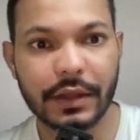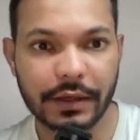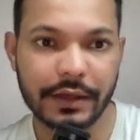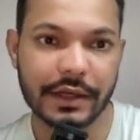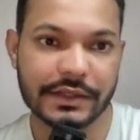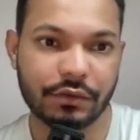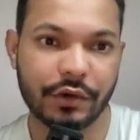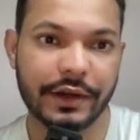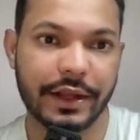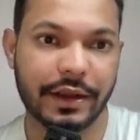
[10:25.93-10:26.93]
It asks
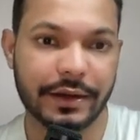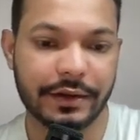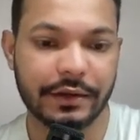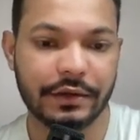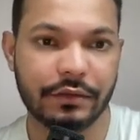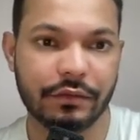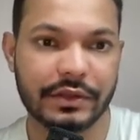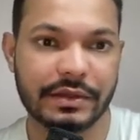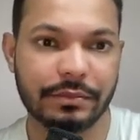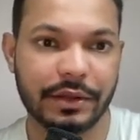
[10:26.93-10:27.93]
for a tag ID. We
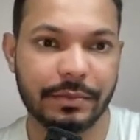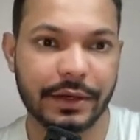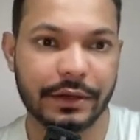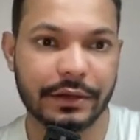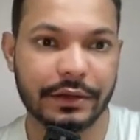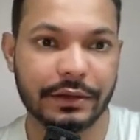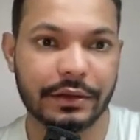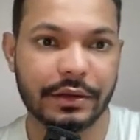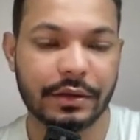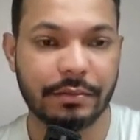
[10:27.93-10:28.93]
simply
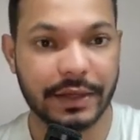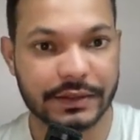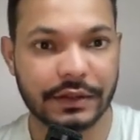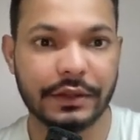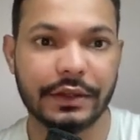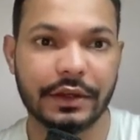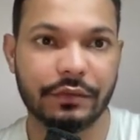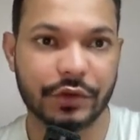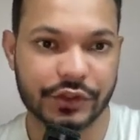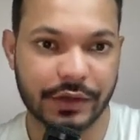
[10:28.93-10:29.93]
paste the
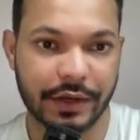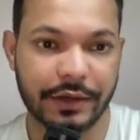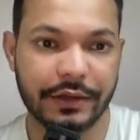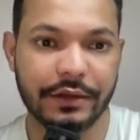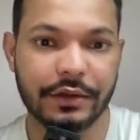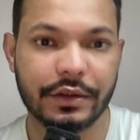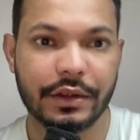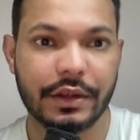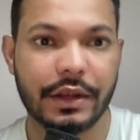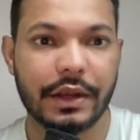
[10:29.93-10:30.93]
conversion ID.
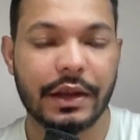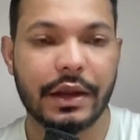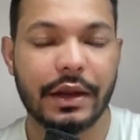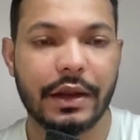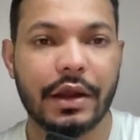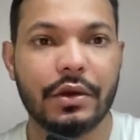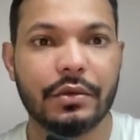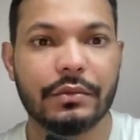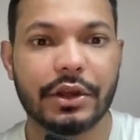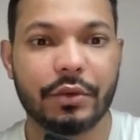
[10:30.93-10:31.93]
And
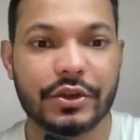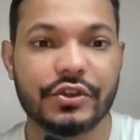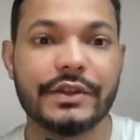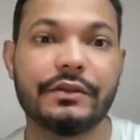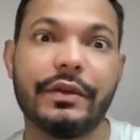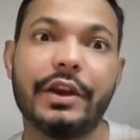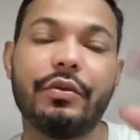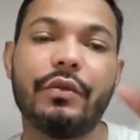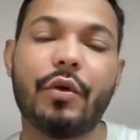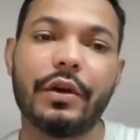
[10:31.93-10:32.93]
now the question is, where do
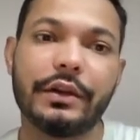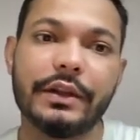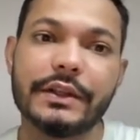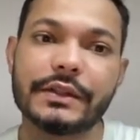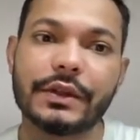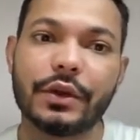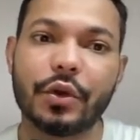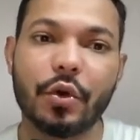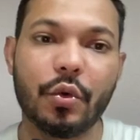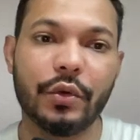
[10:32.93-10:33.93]
we want this
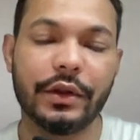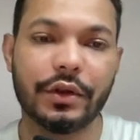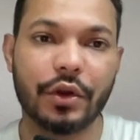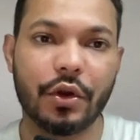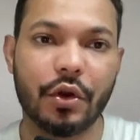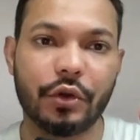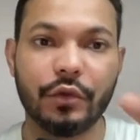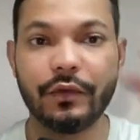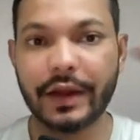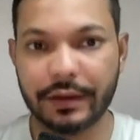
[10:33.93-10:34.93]
code
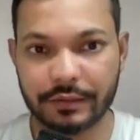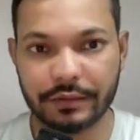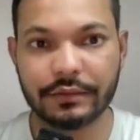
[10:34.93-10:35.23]
to fire?